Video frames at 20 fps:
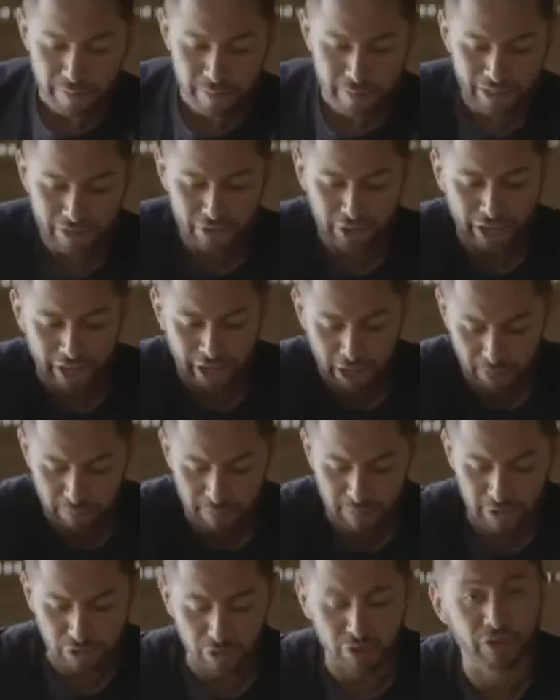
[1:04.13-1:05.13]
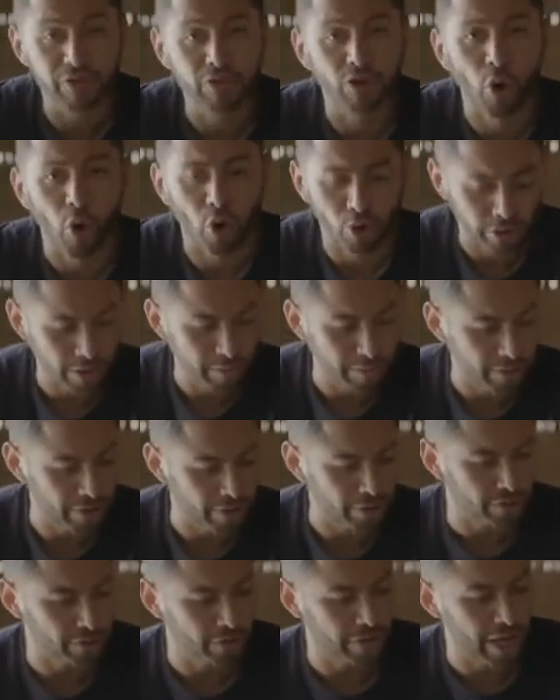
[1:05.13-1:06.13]
That's gonna help me to hold
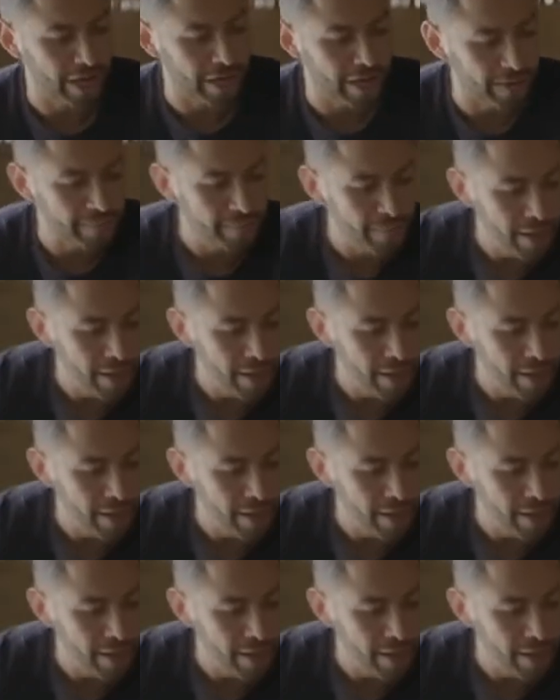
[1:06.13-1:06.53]
everything together.